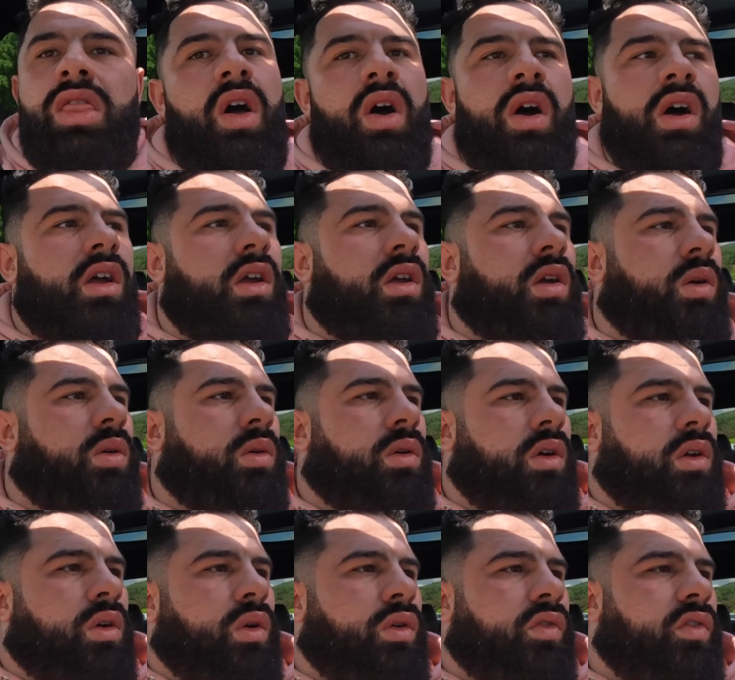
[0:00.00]
Now we're
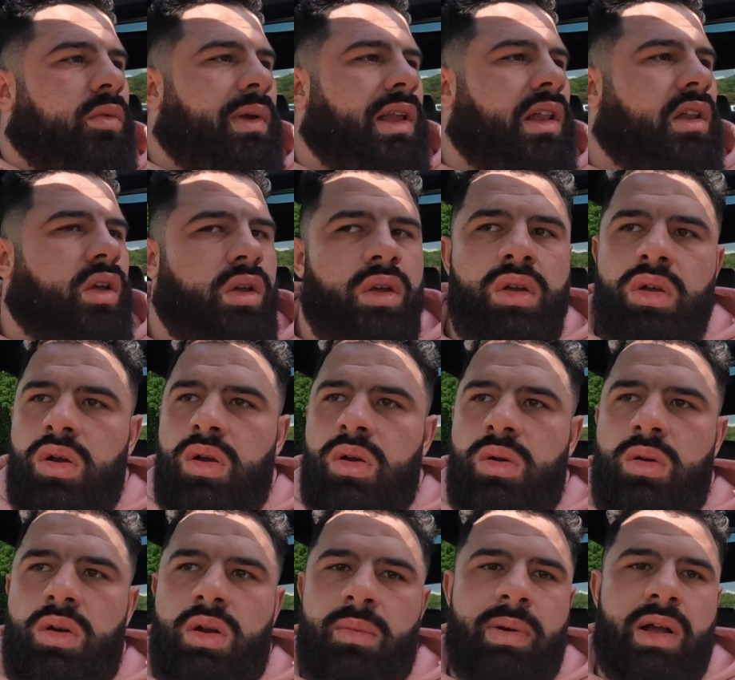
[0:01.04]
gonna go for meal 2.
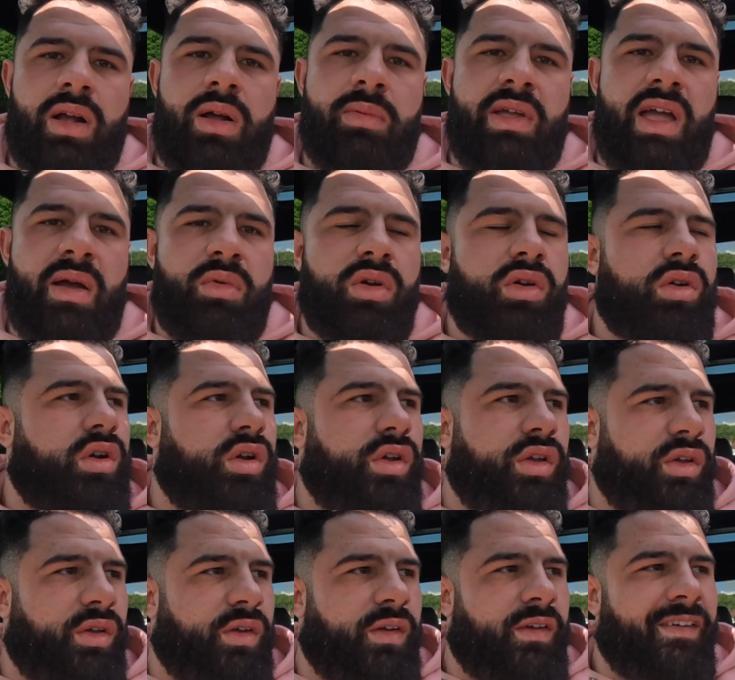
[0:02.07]
We're gonna pick up camera crew.
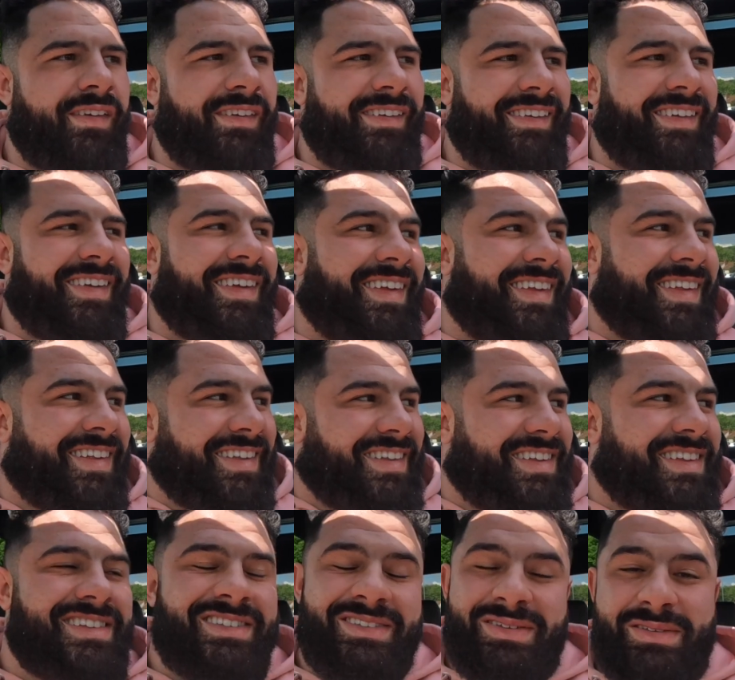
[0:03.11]

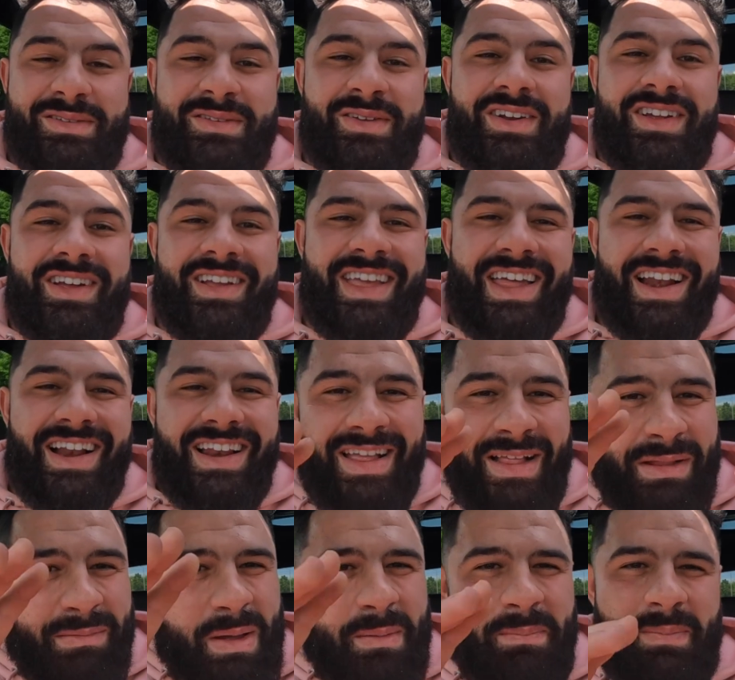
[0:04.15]
So it's gonna get a
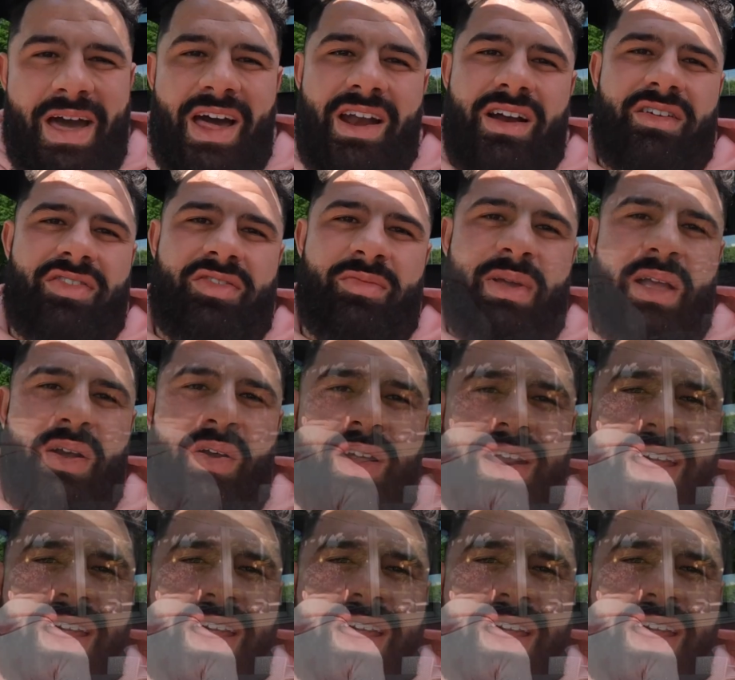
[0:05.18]
little bit better from here